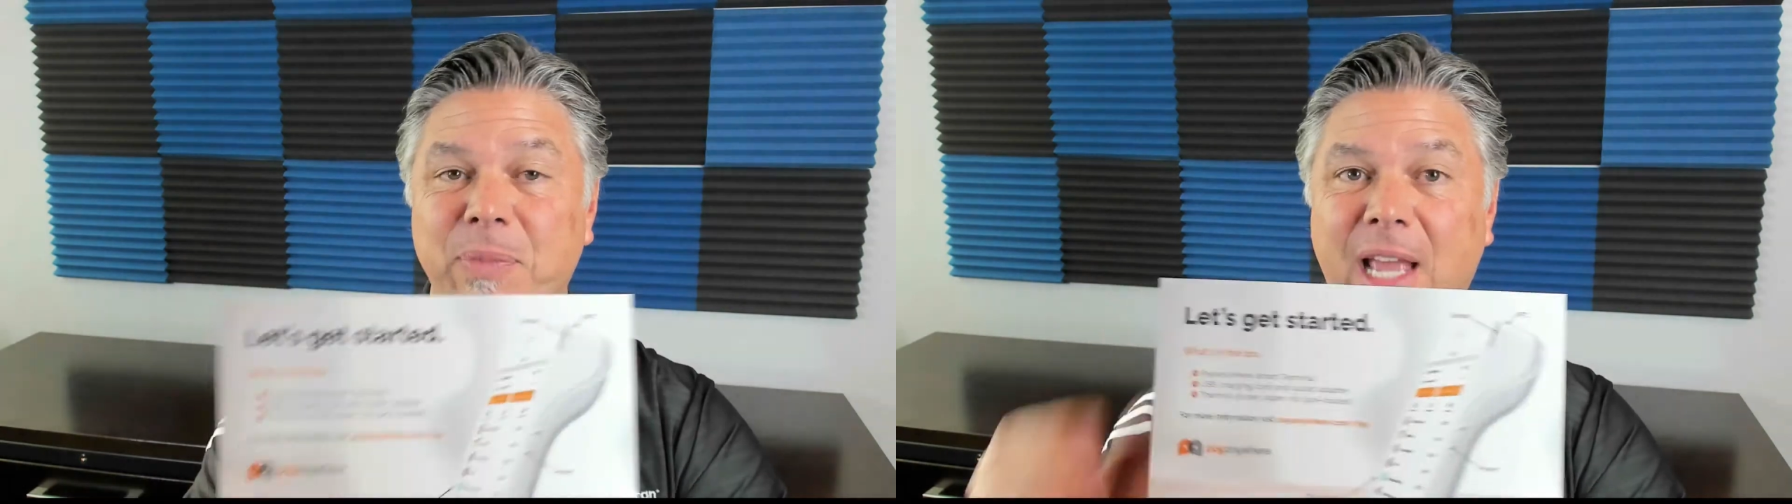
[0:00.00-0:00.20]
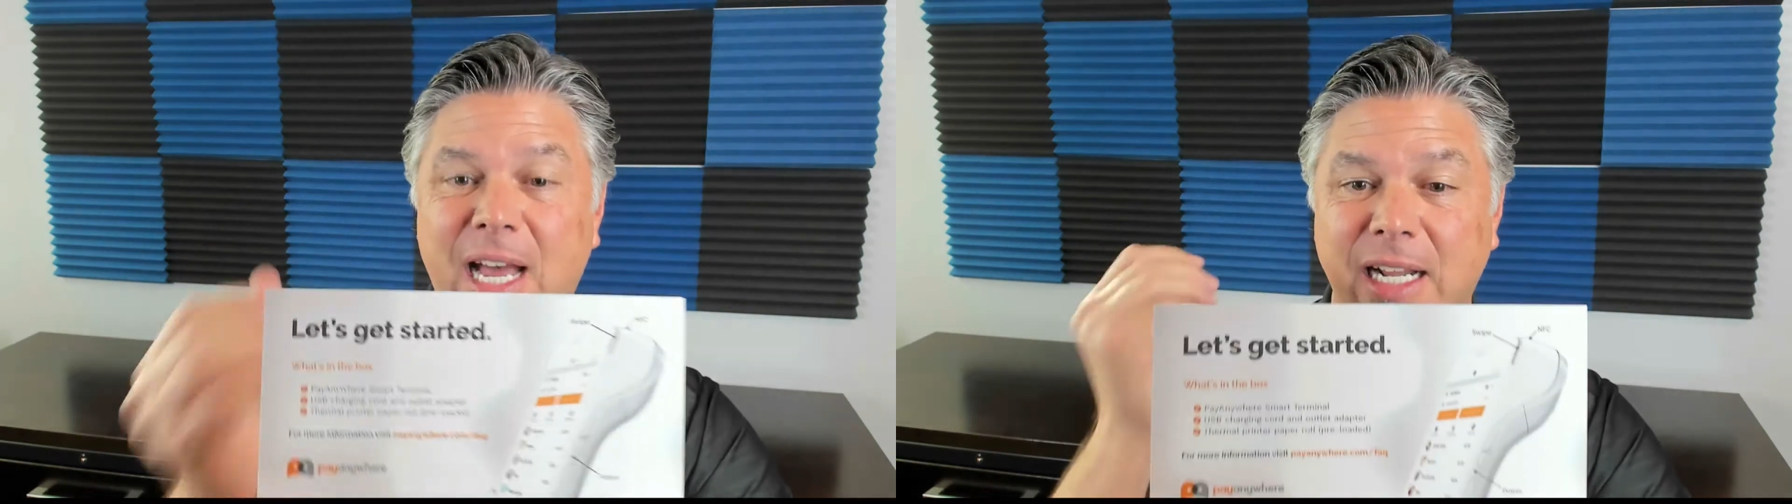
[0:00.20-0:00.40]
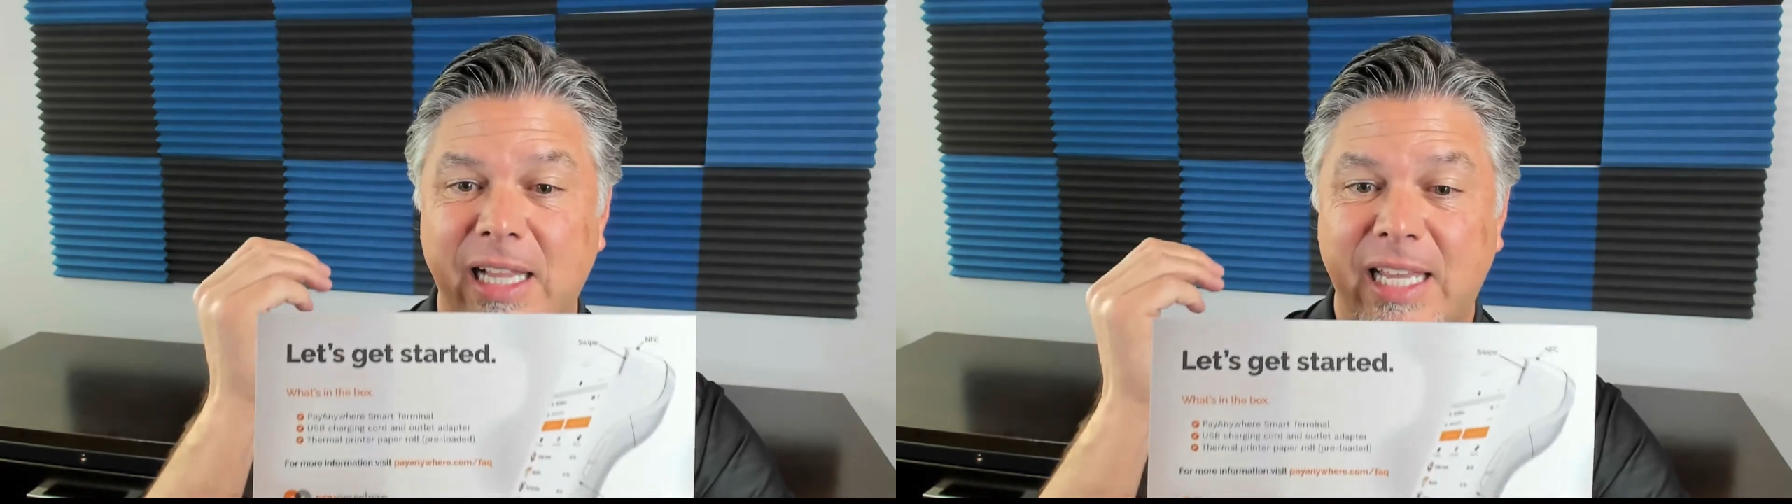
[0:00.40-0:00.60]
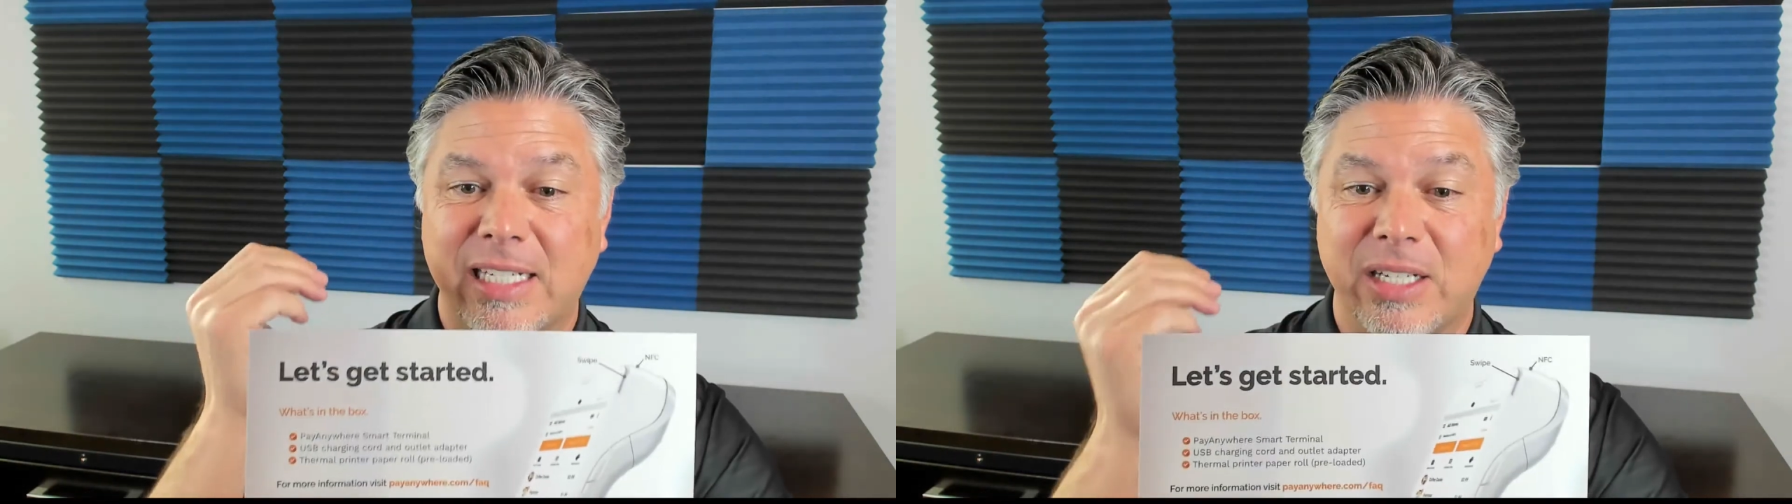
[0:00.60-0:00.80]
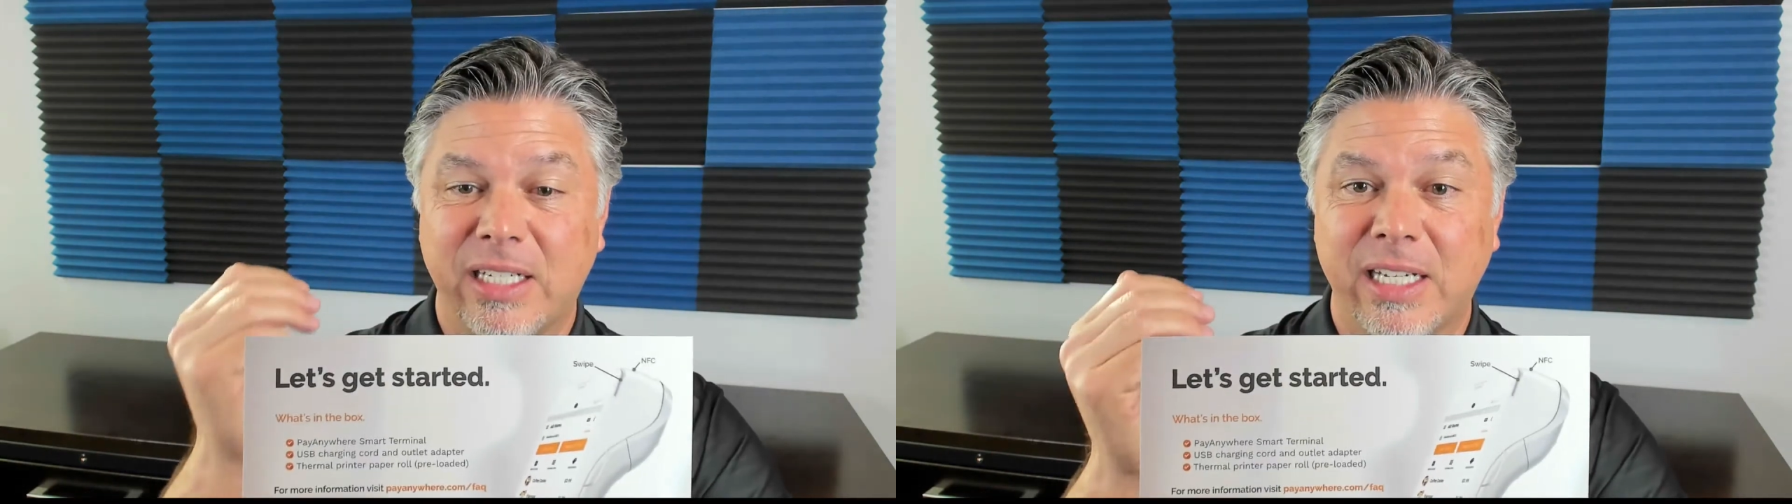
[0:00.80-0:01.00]
how to
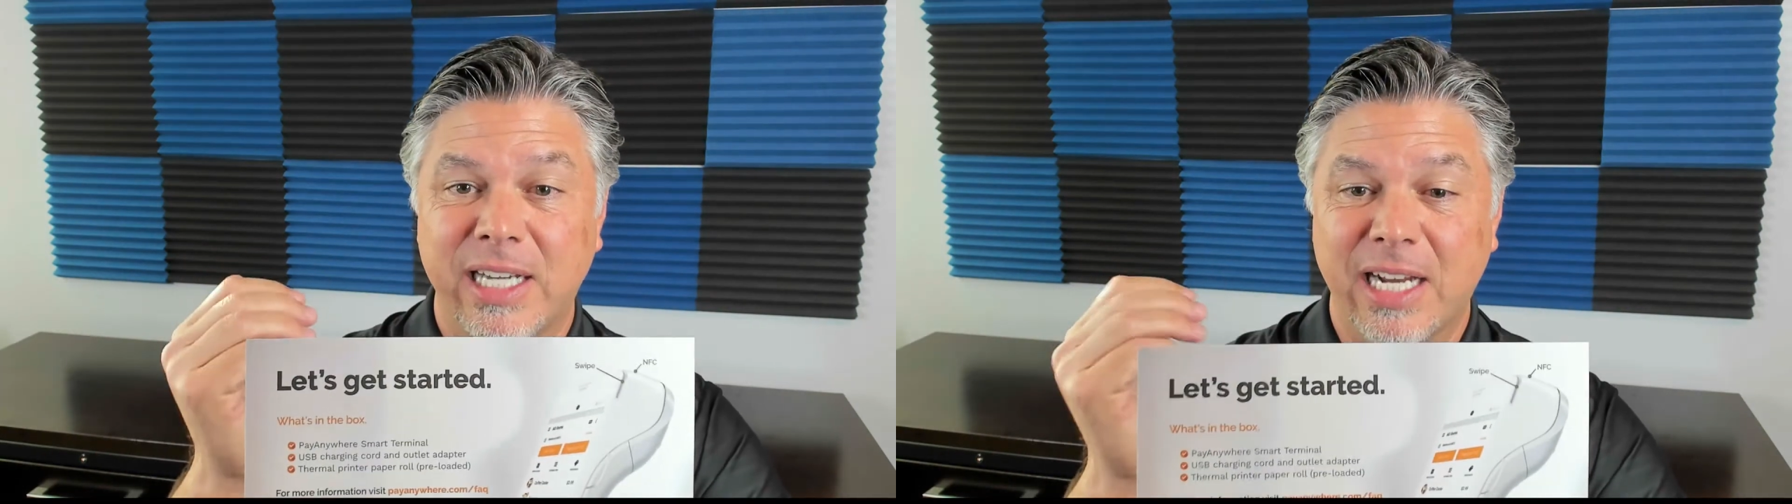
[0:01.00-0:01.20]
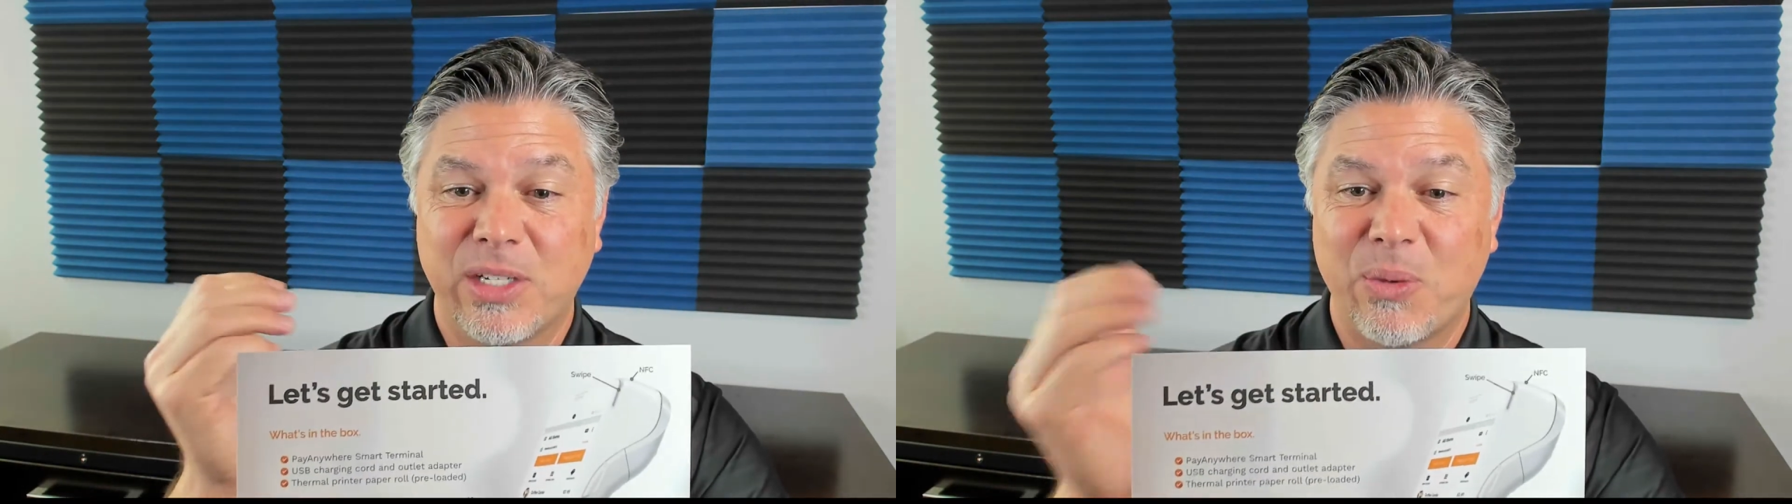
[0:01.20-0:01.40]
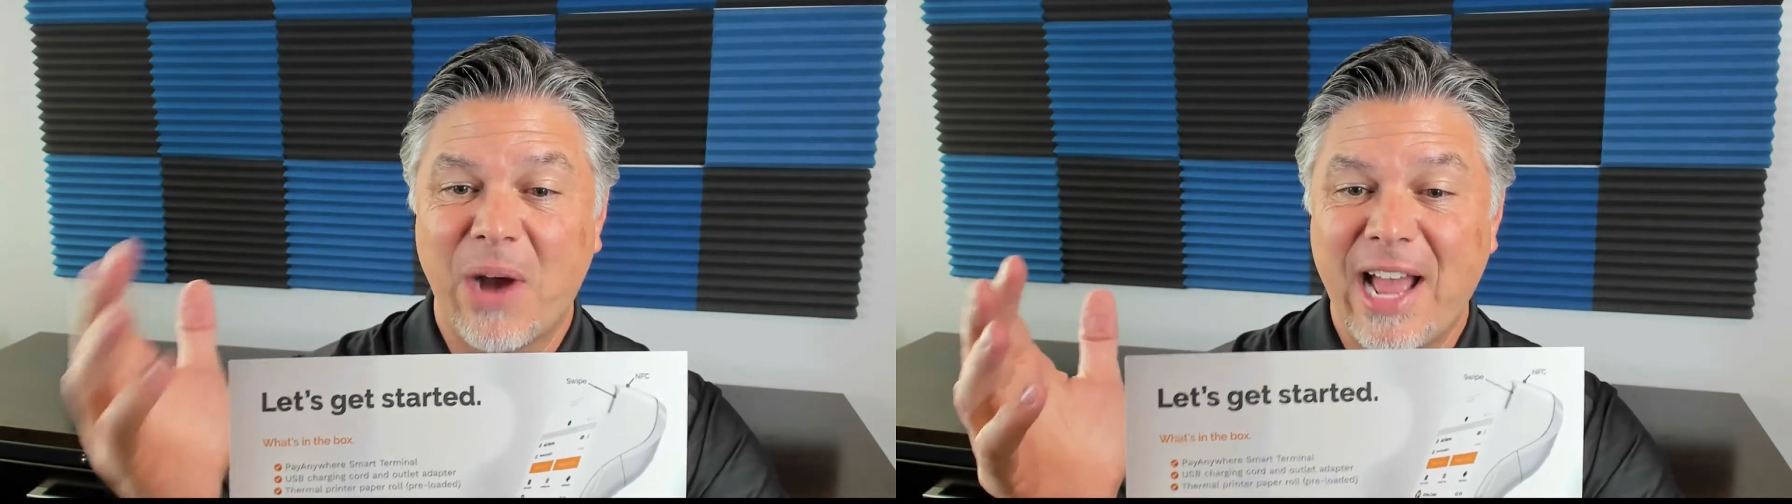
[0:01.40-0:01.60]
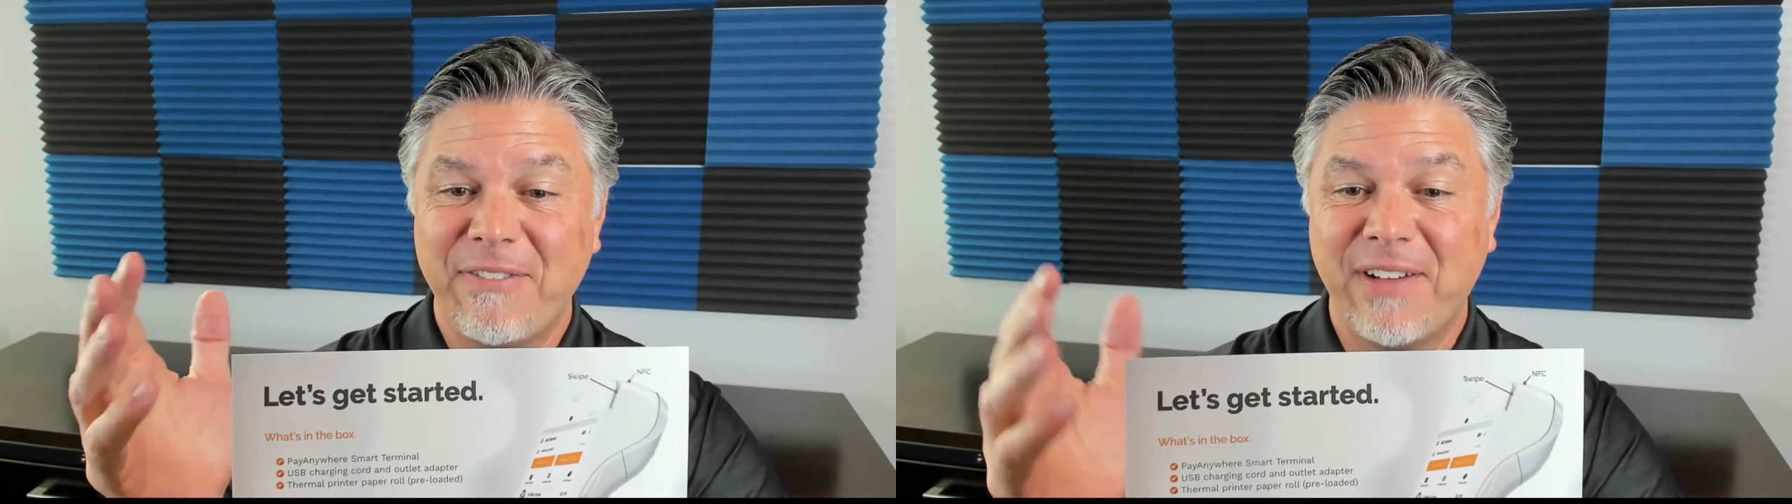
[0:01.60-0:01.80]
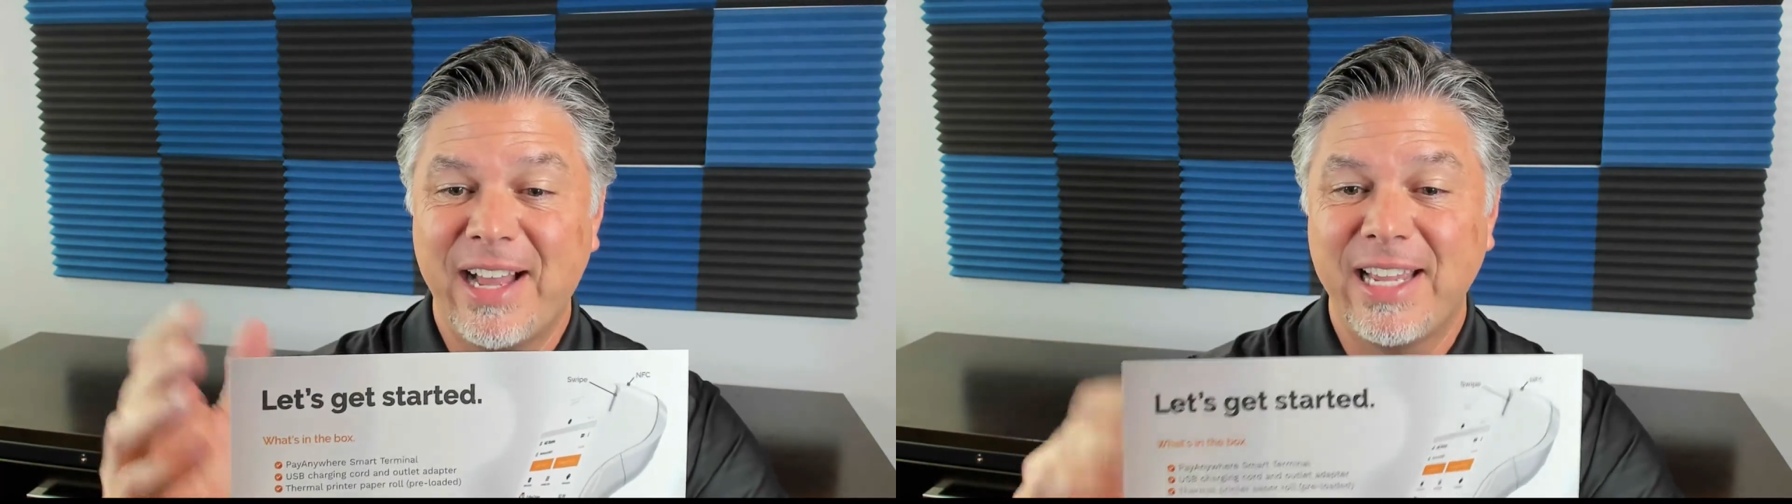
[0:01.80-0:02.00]
collect, connect to
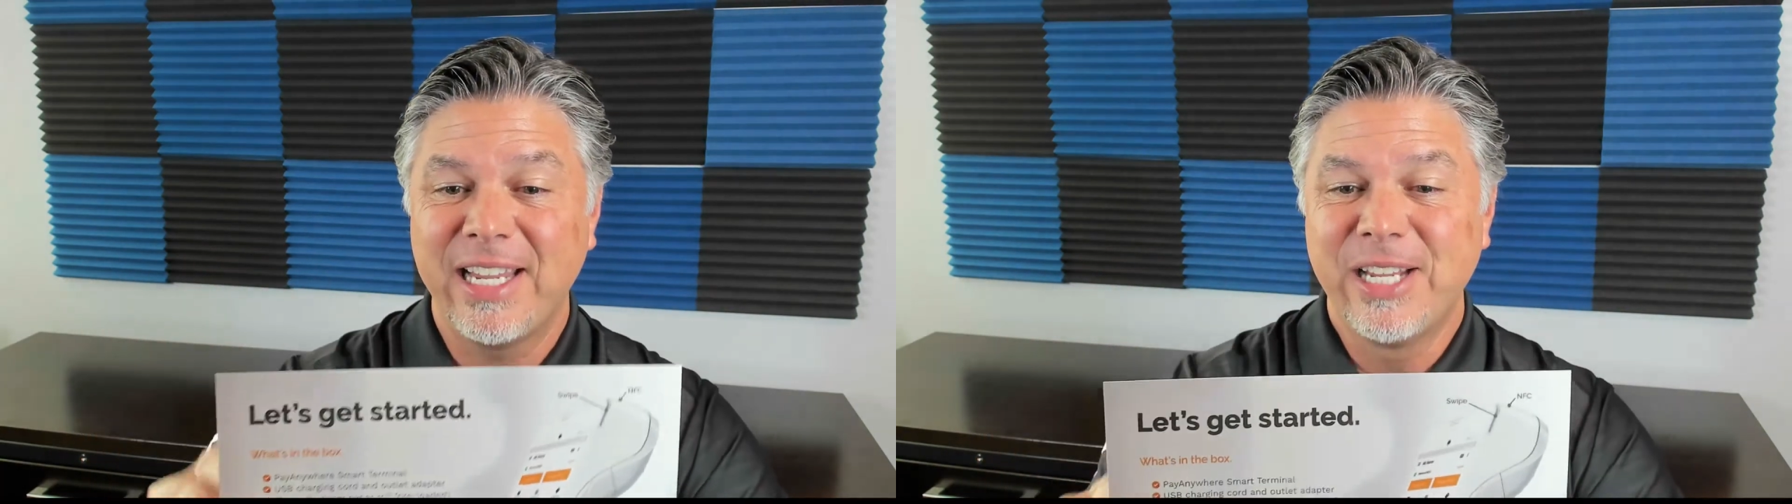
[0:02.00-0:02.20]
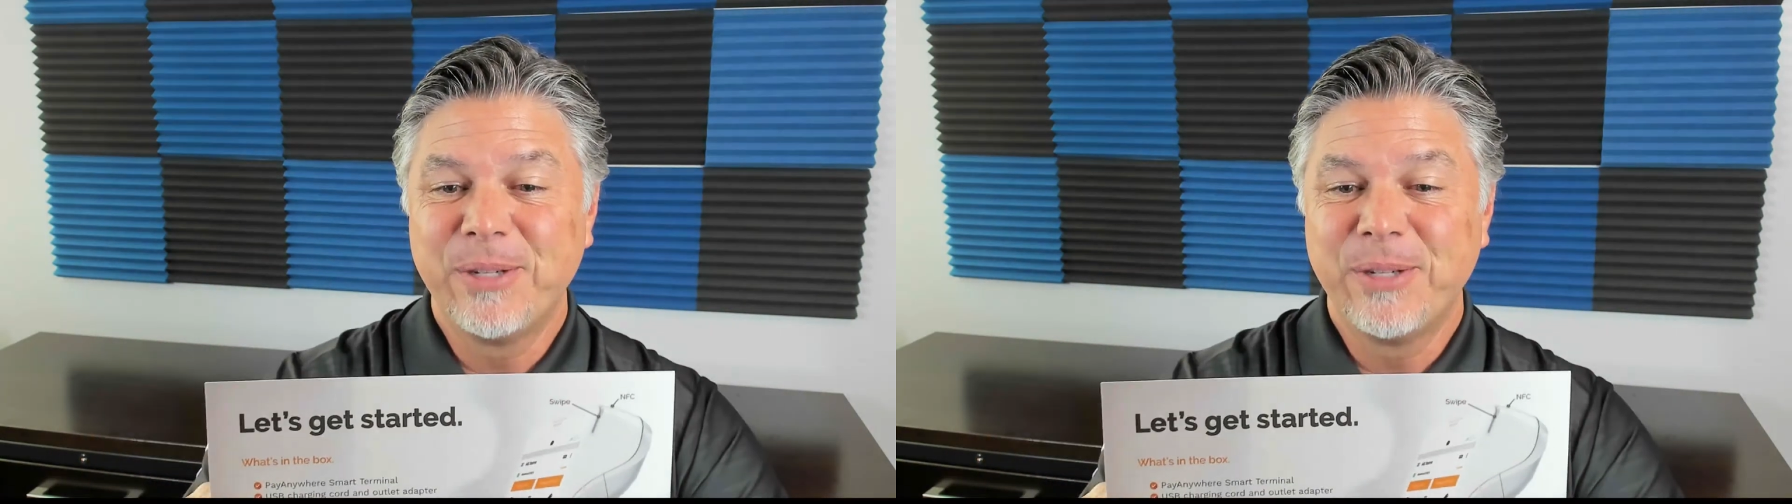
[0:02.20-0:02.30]
Wi-Fi,